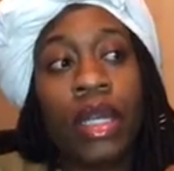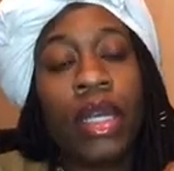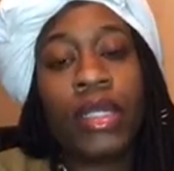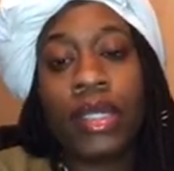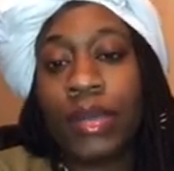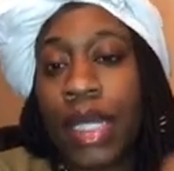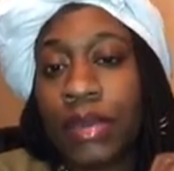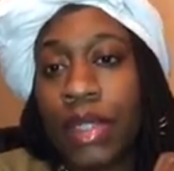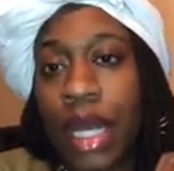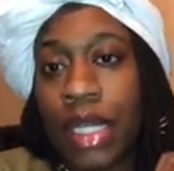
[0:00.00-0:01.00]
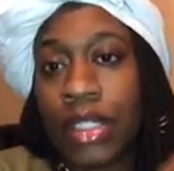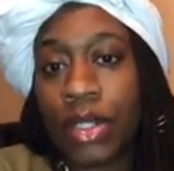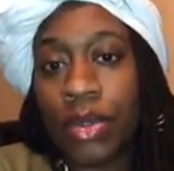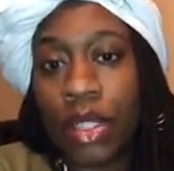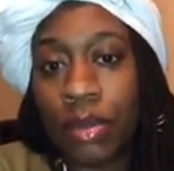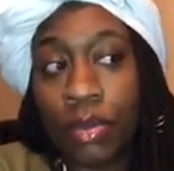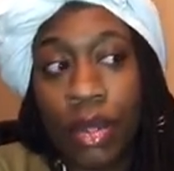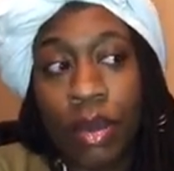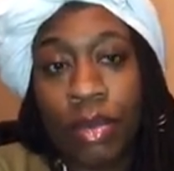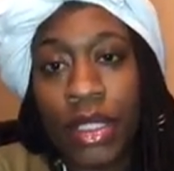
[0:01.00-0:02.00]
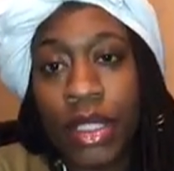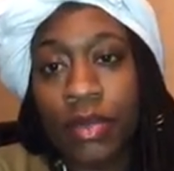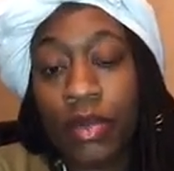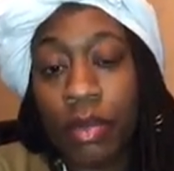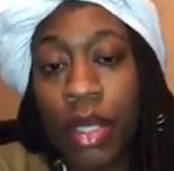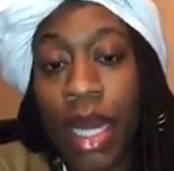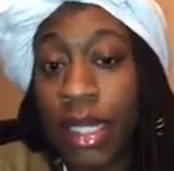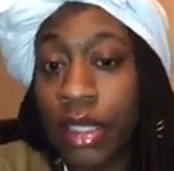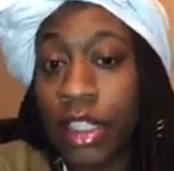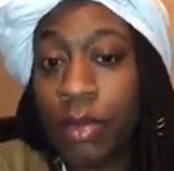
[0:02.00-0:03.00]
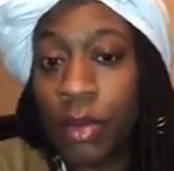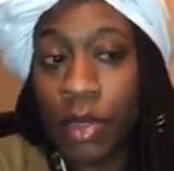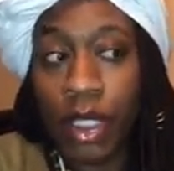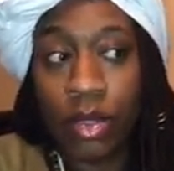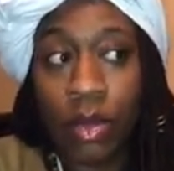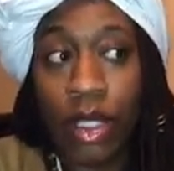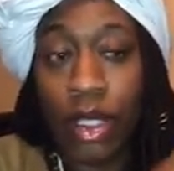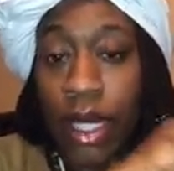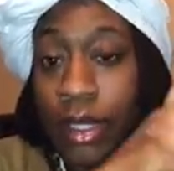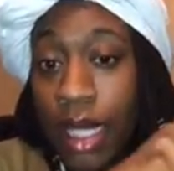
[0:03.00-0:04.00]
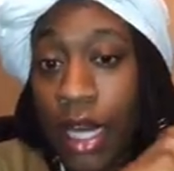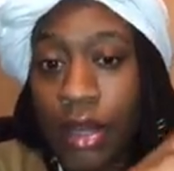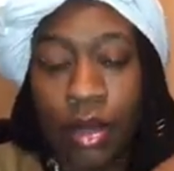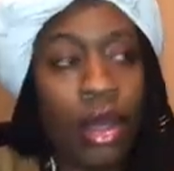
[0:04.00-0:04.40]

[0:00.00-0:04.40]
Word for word: Sometimes I show them, but see, for me, I teach people as well as hire.